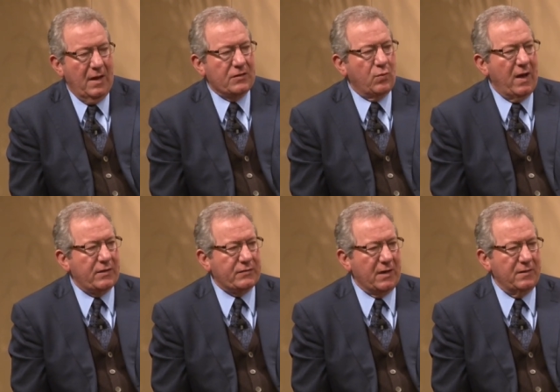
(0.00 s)
That's why
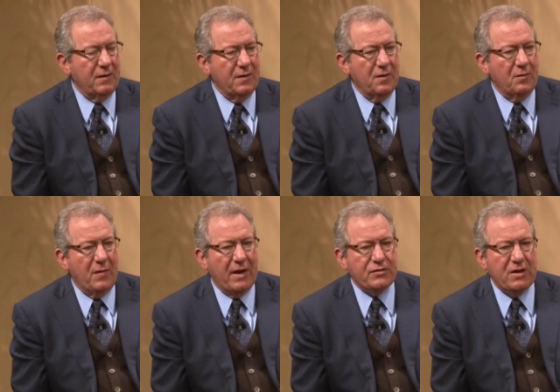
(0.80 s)
he said,
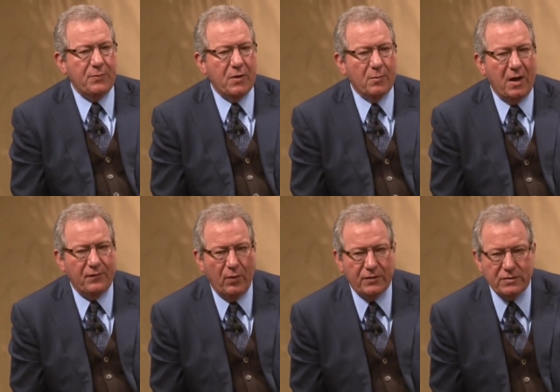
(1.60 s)
My sheep hear my
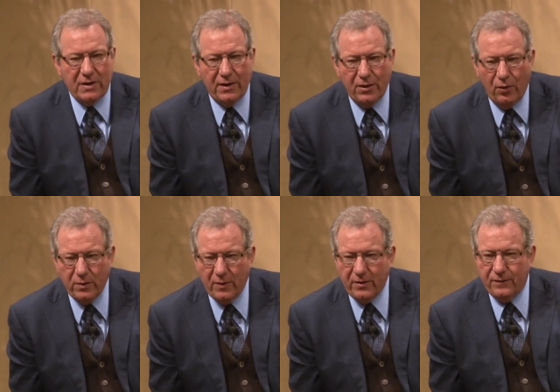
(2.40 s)
voice, and I know
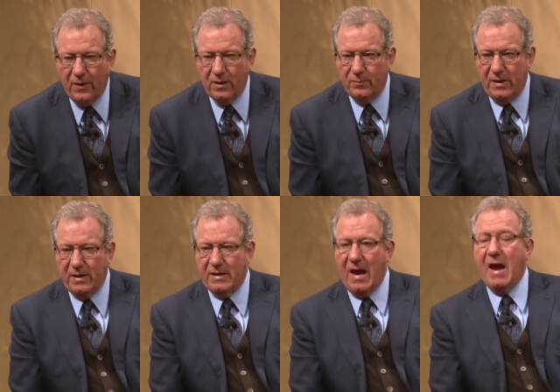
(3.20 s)
them, and they follow
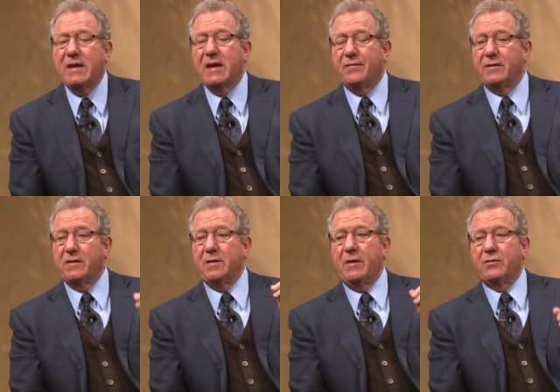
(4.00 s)
me, and I give
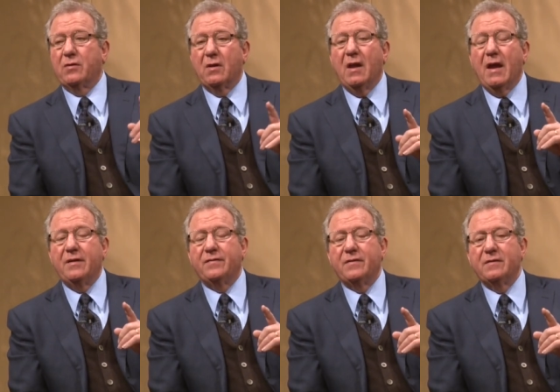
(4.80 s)
unto them eternal
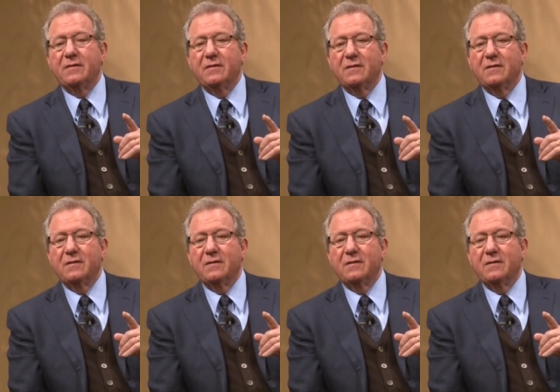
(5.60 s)
life